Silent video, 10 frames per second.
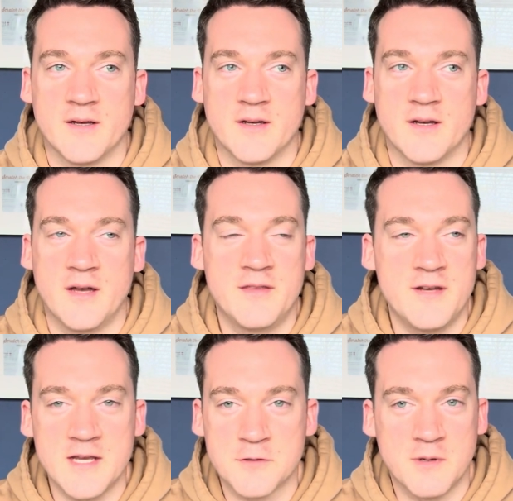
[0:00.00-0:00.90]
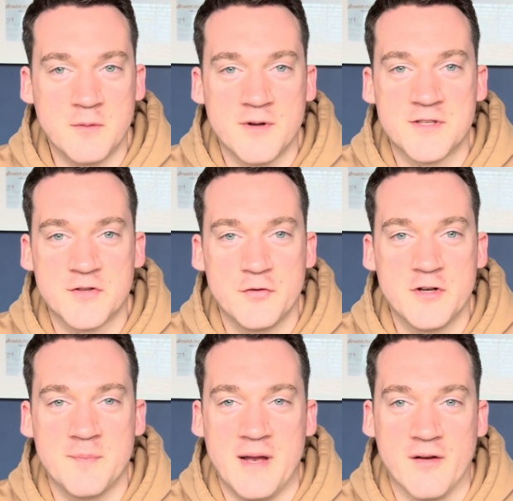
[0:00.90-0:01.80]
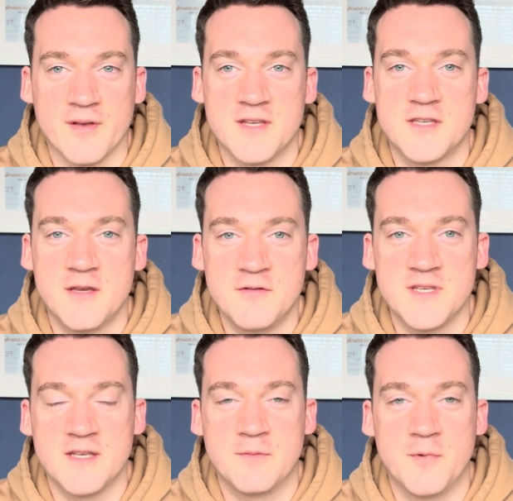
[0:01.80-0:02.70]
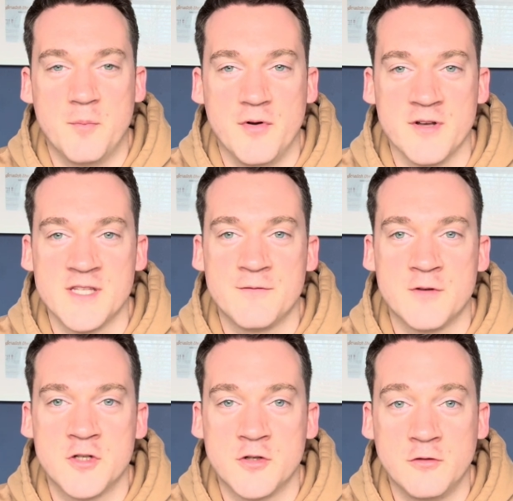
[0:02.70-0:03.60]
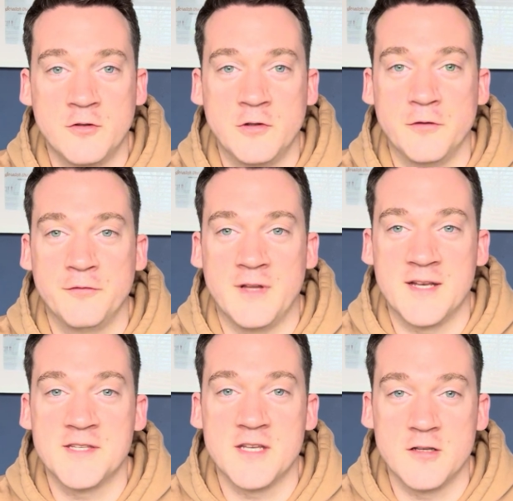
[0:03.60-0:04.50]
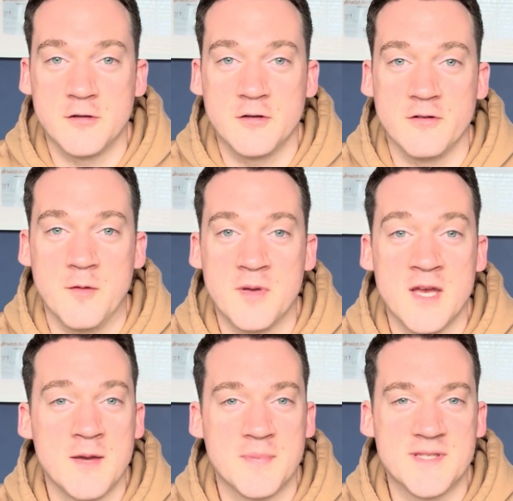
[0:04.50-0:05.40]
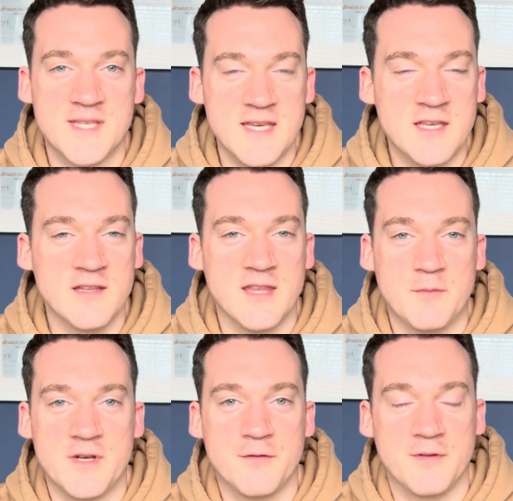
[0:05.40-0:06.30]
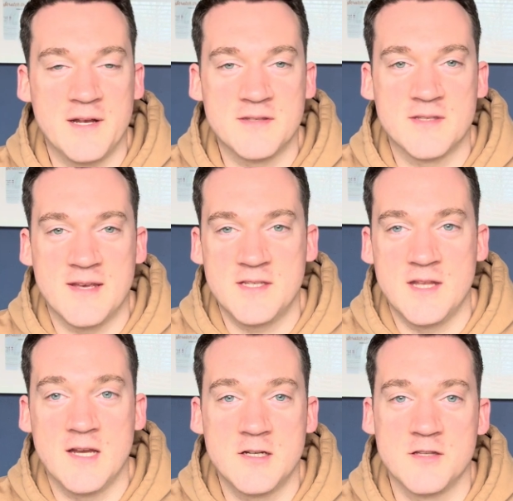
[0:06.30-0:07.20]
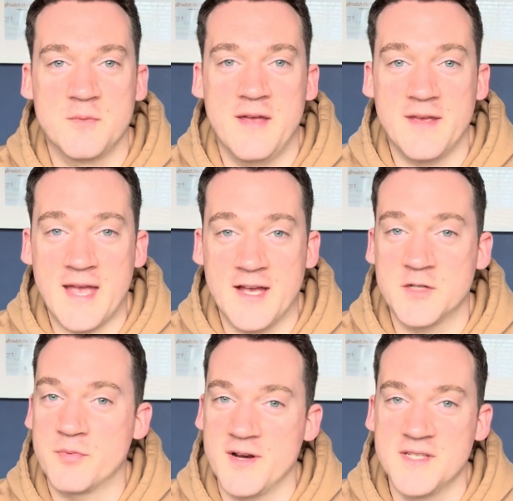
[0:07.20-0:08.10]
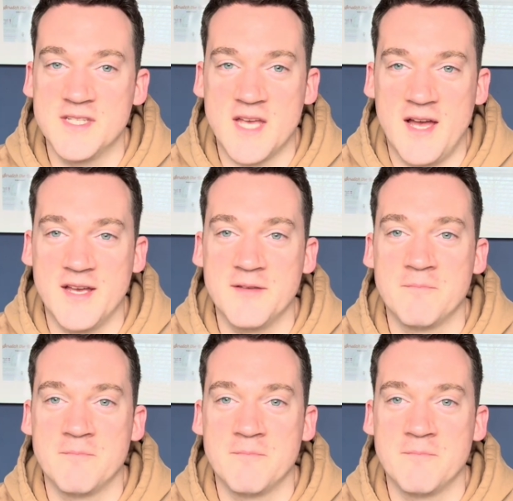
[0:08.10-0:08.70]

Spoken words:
And the next one I wanted to talk about is using your points for short-haul flights in Europe, particularly when you fly to destinations where the cash price is high.